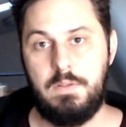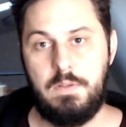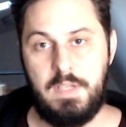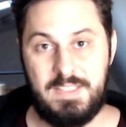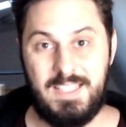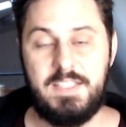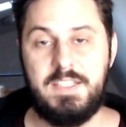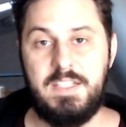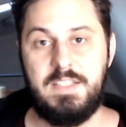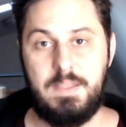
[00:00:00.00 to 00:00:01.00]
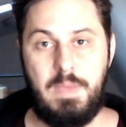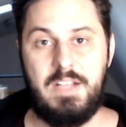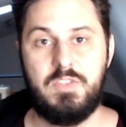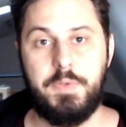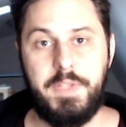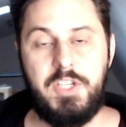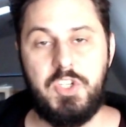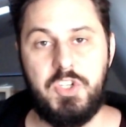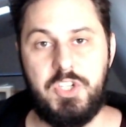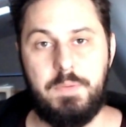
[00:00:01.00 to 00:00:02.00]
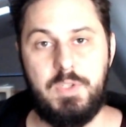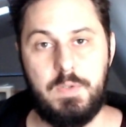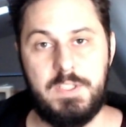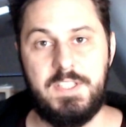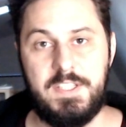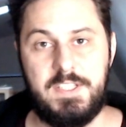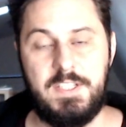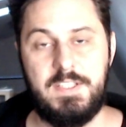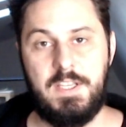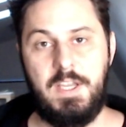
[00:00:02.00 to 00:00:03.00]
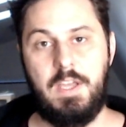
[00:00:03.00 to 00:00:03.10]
existence and man's relationship to existence